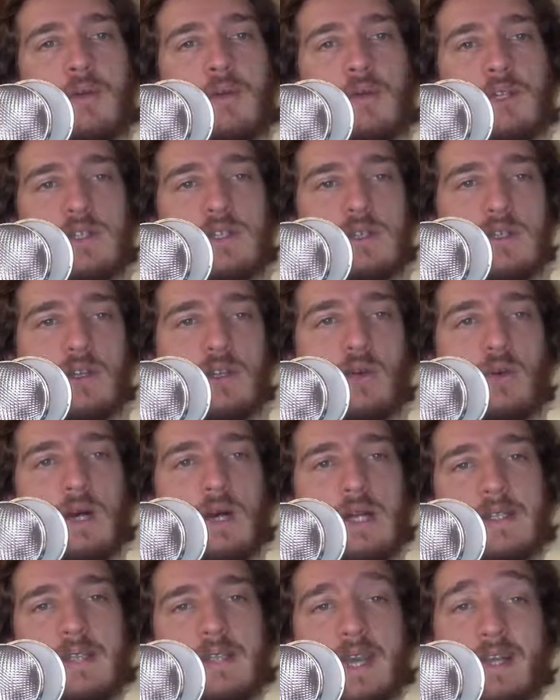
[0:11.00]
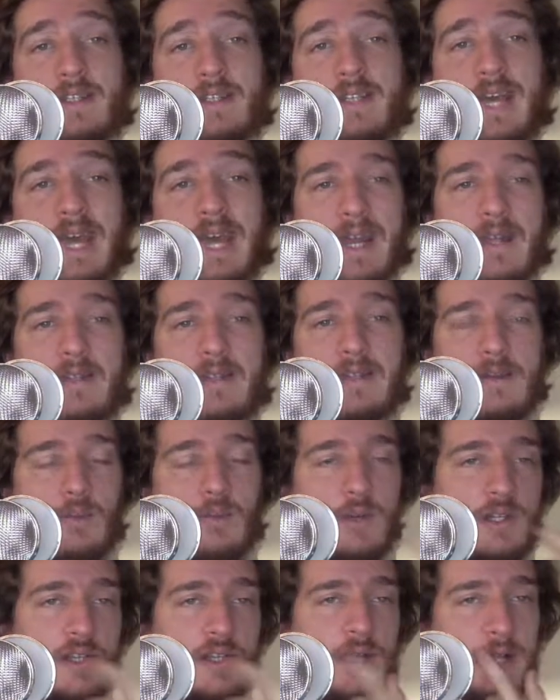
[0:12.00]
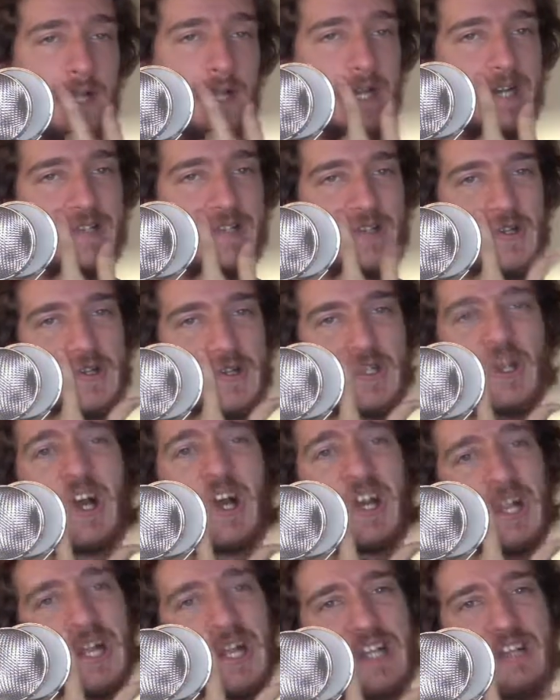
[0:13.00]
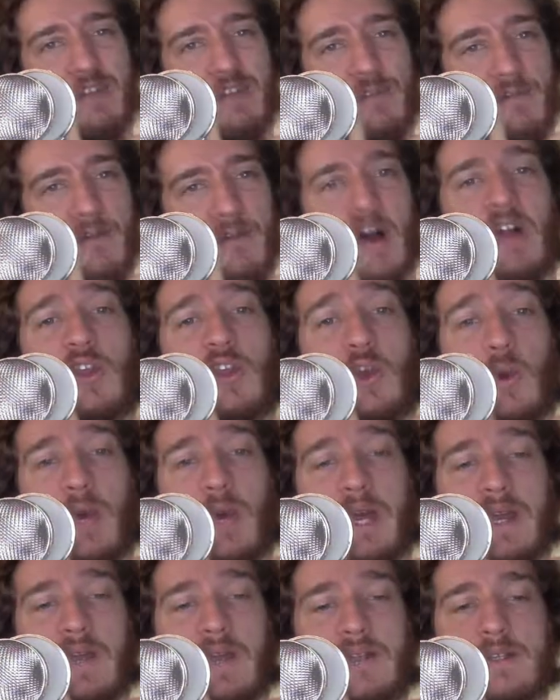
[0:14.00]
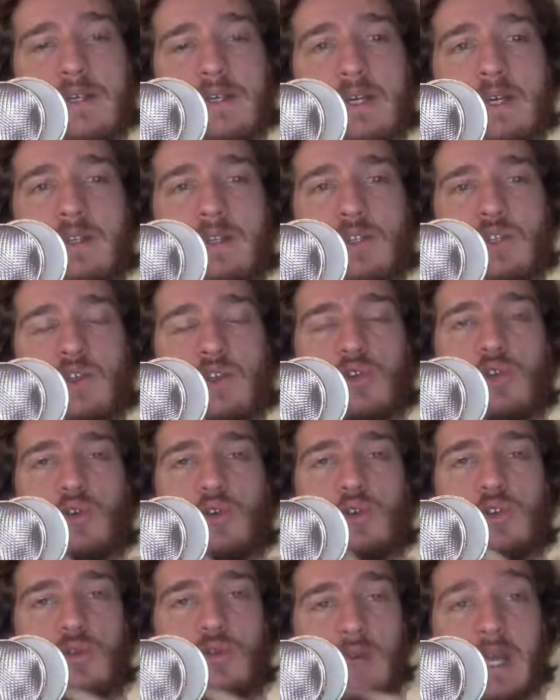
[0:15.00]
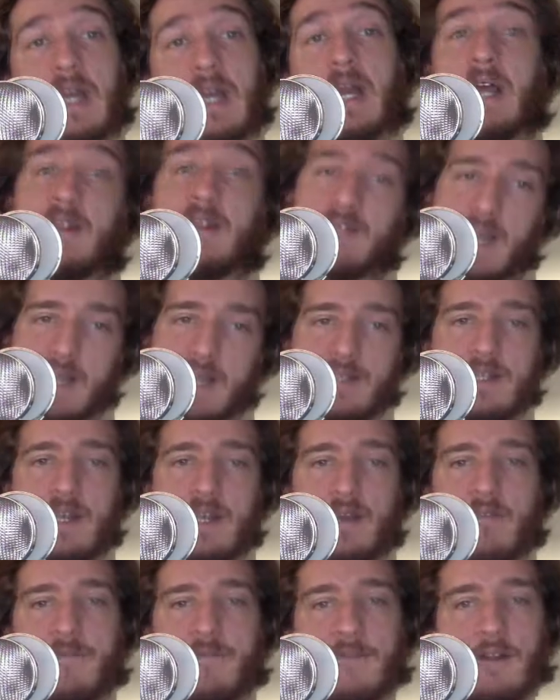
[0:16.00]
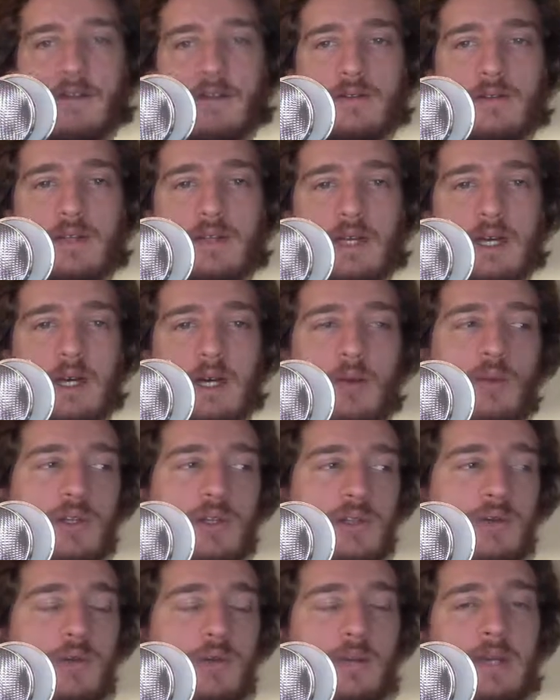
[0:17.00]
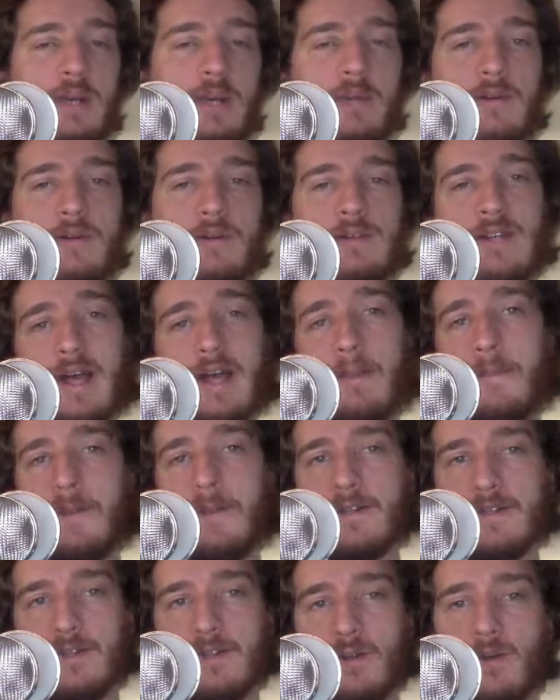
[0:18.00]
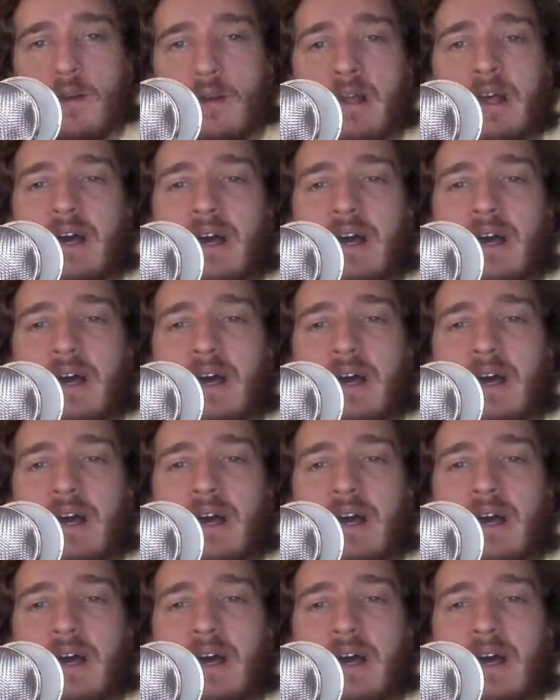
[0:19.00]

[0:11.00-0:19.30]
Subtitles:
which is a UI text edit, which allows us kind of like the value edit to create a text edit field, which you'll be able to type into.